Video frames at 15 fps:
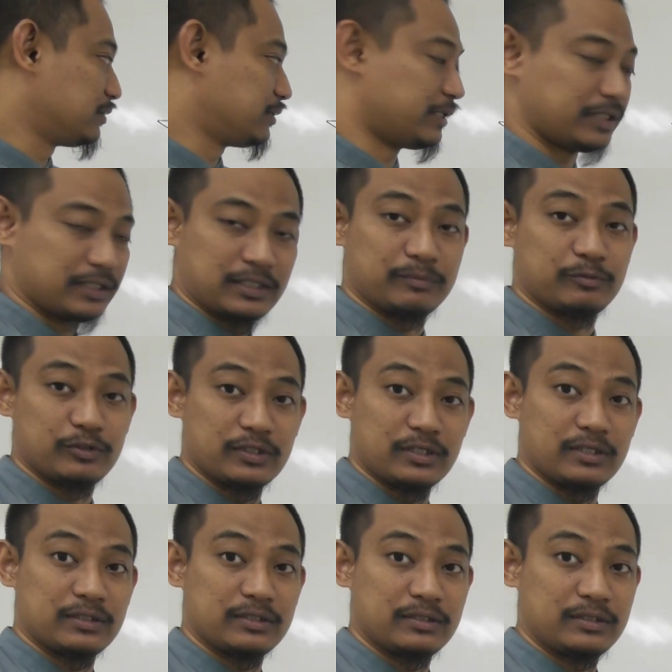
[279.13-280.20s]
then
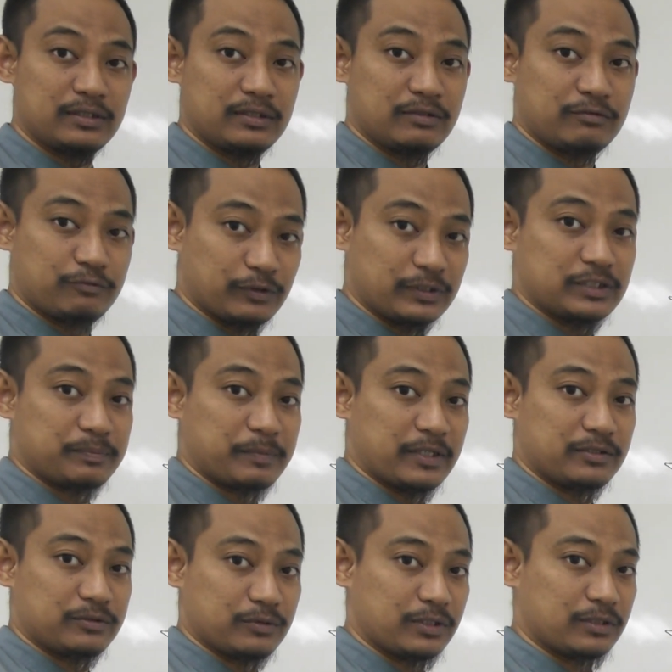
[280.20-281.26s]
alhamdulillah, for this
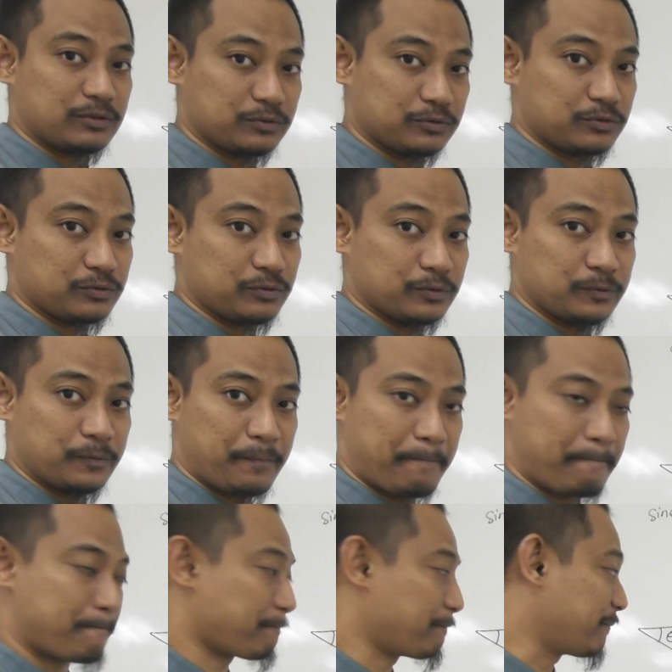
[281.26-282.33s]
part you are good to go,
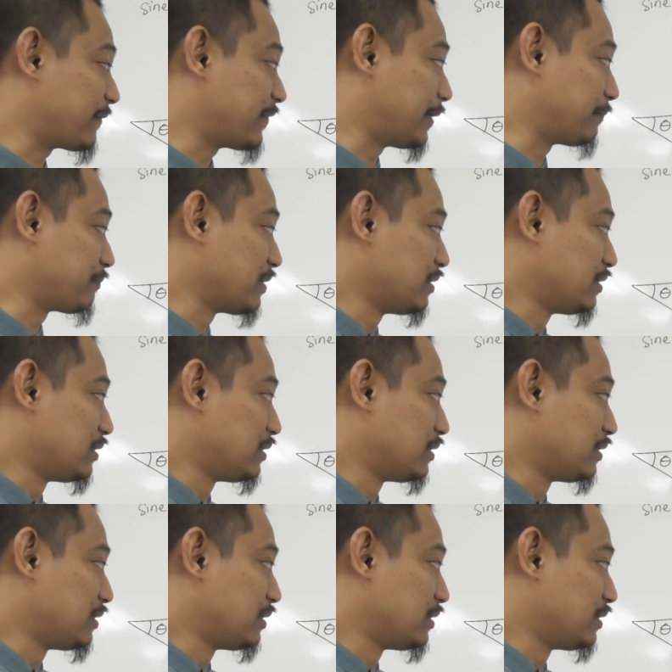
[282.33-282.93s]
right?